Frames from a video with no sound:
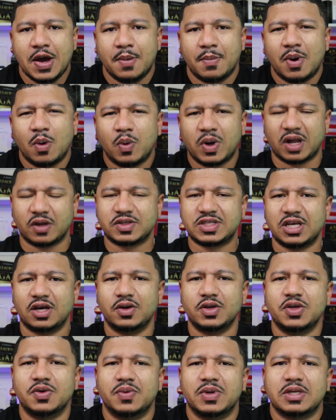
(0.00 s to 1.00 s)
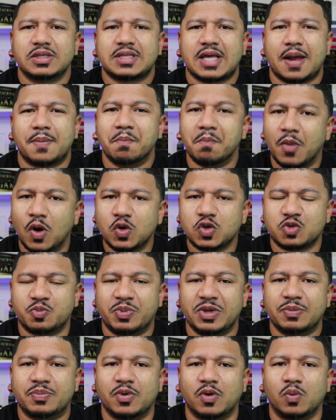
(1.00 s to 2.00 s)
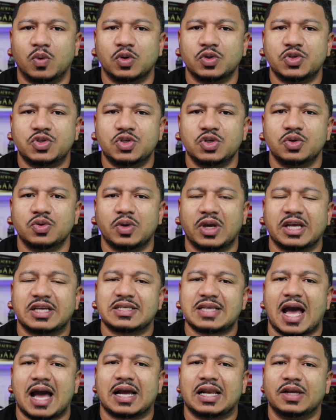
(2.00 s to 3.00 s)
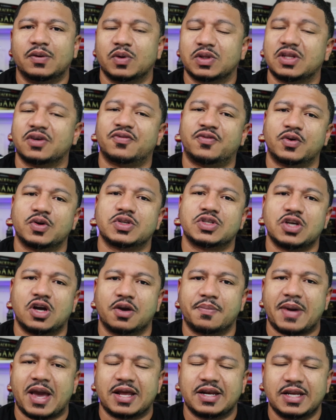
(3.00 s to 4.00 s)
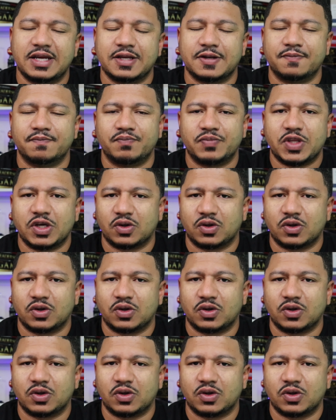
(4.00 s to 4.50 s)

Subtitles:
But what I'll tell you is that most people will do exactly what the first young man did.